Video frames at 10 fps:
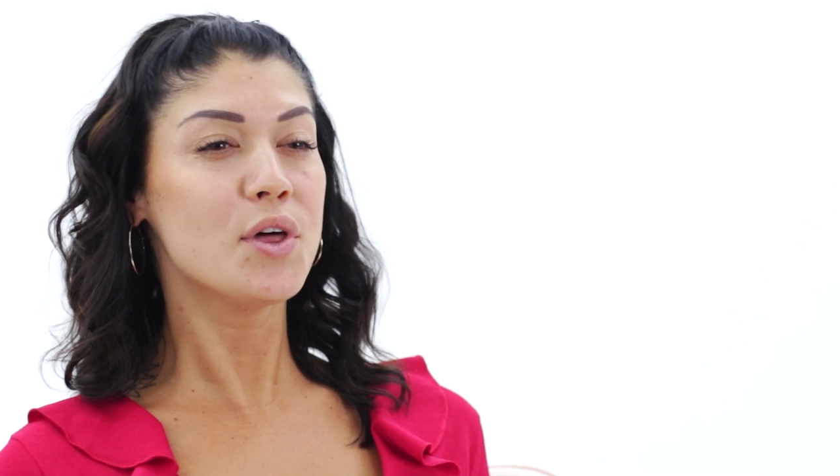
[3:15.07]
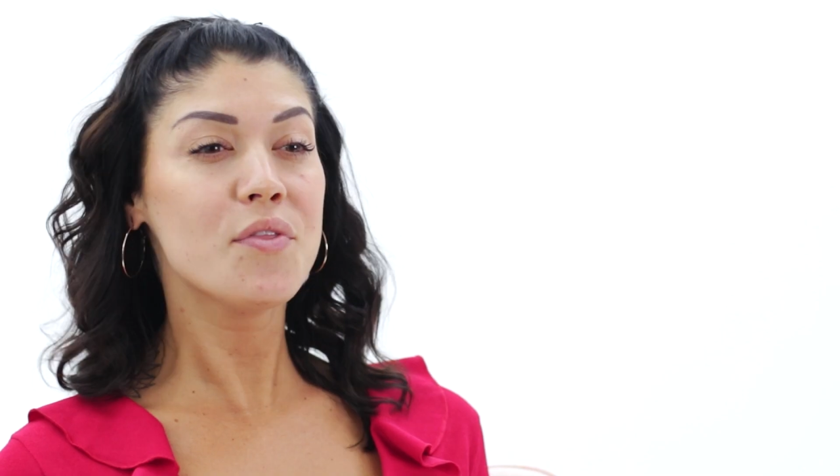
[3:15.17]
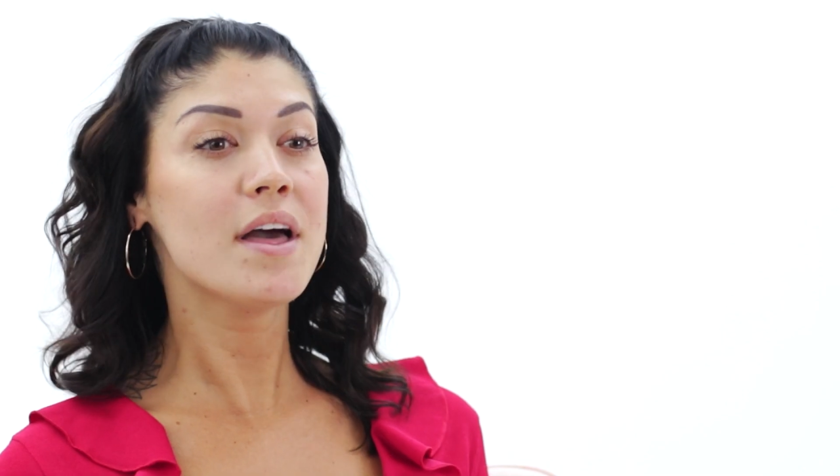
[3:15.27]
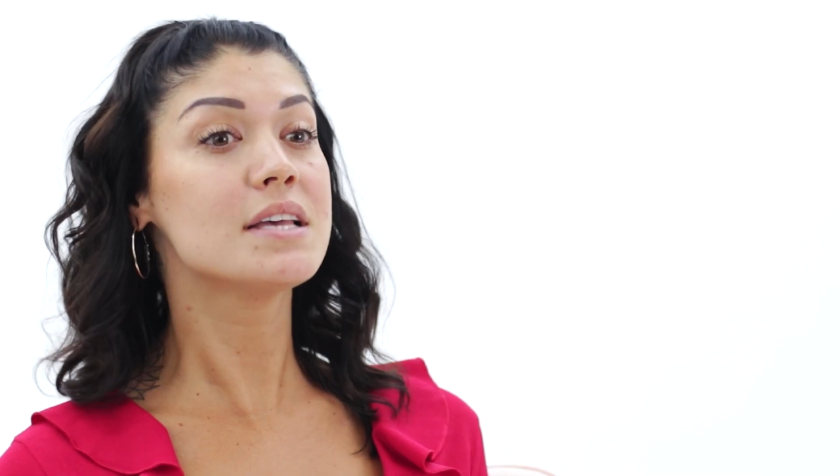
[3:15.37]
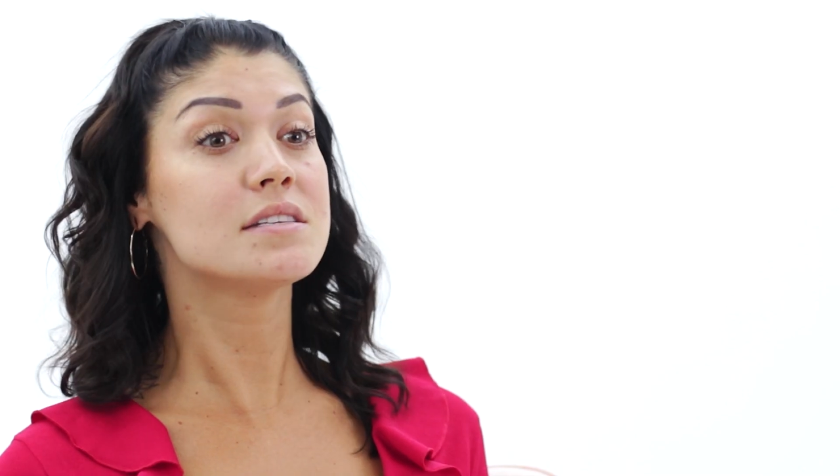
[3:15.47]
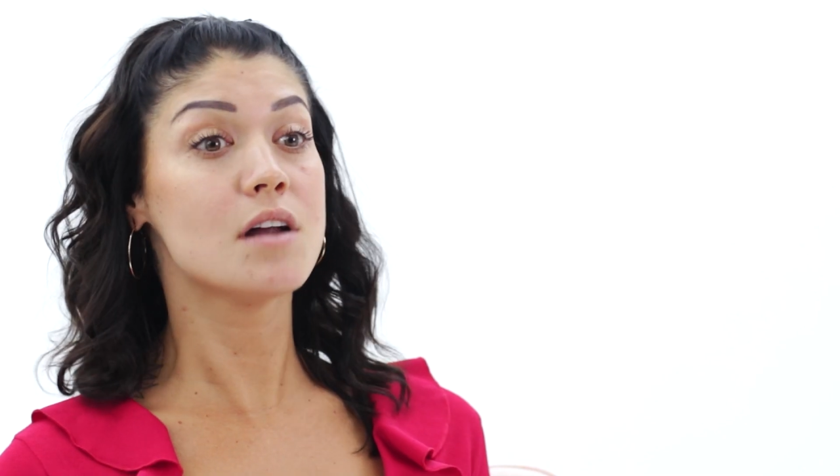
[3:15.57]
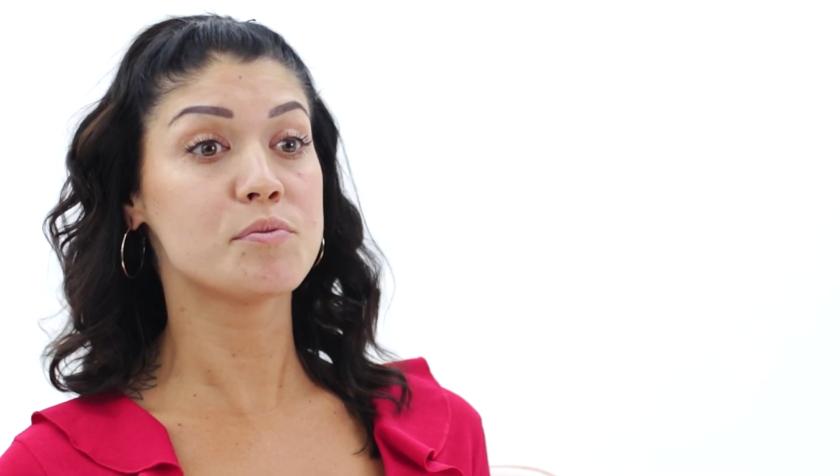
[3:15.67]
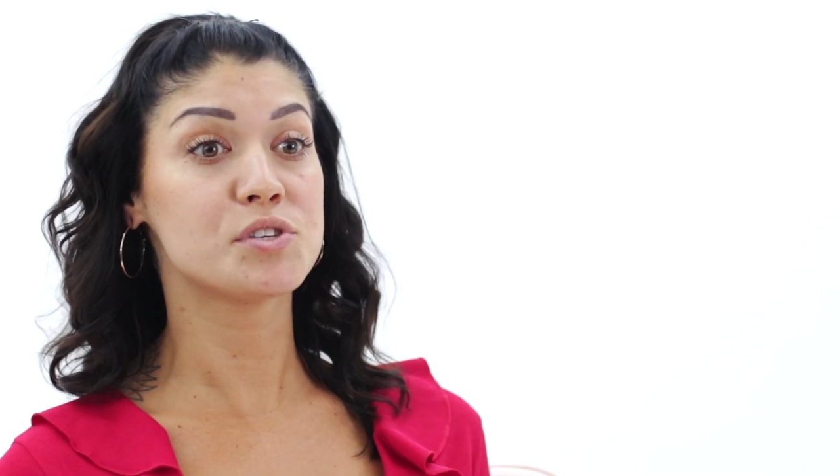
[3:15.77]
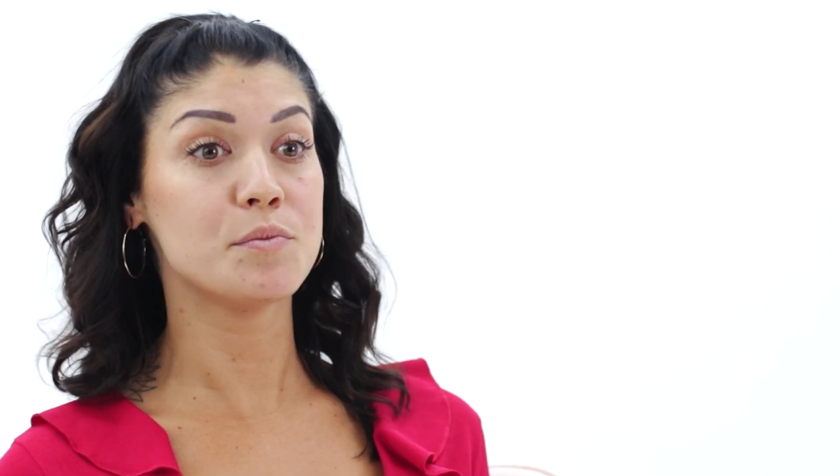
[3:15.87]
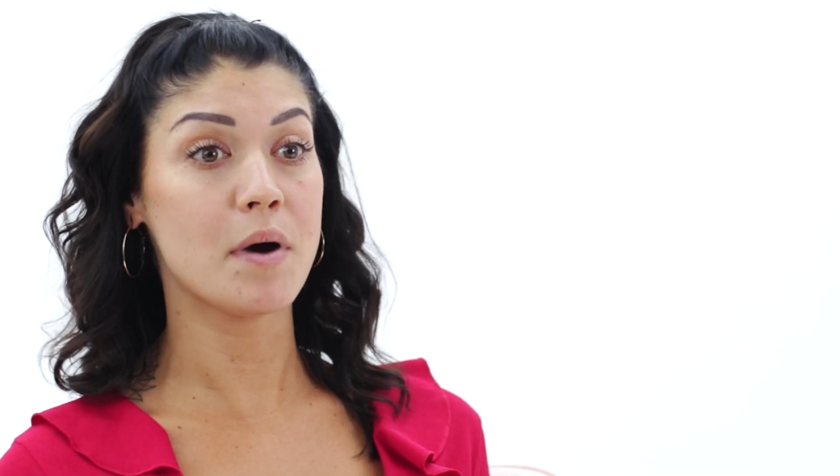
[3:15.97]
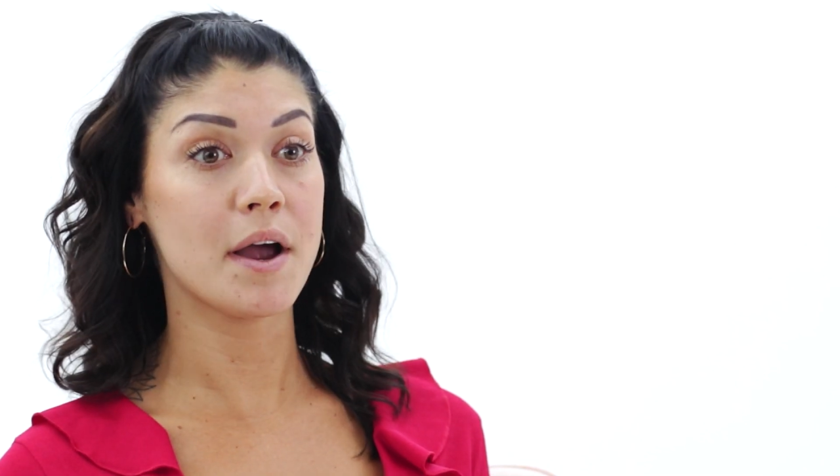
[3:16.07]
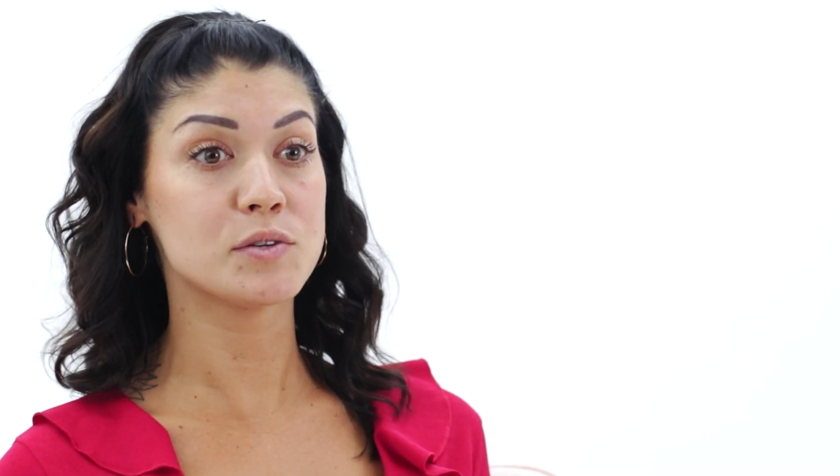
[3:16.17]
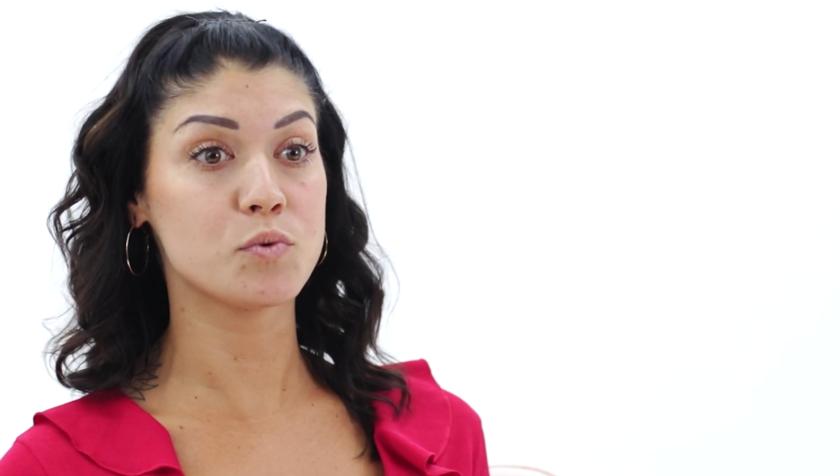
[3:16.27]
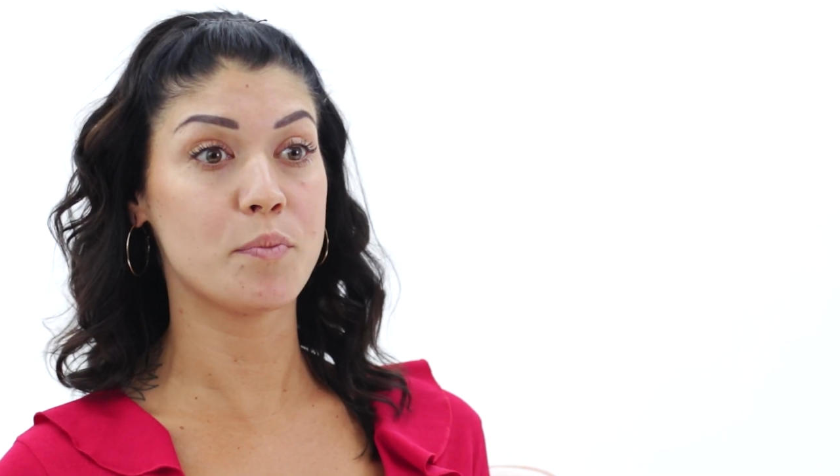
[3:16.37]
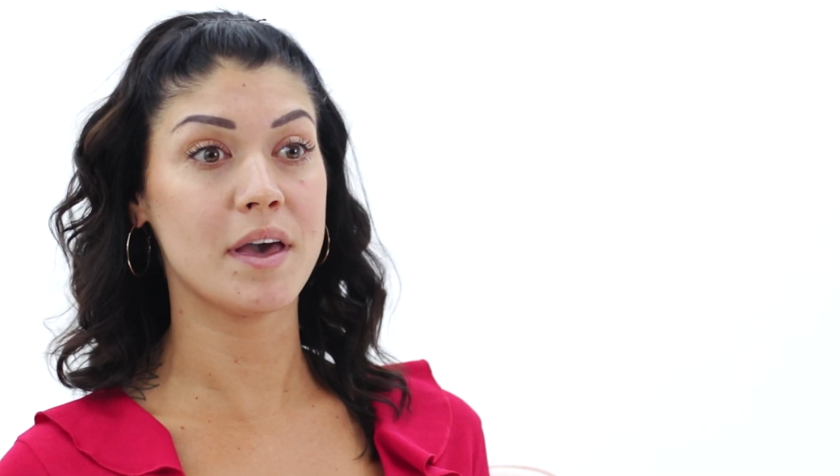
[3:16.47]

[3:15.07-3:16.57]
though that is an option buyers will